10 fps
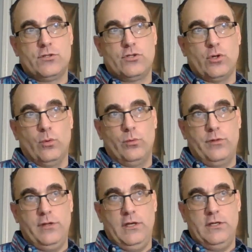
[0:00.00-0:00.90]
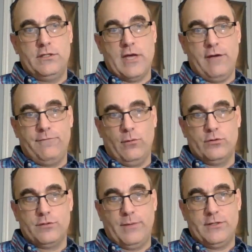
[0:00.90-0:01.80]
so these
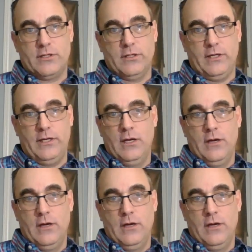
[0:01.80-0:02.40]
headphones basically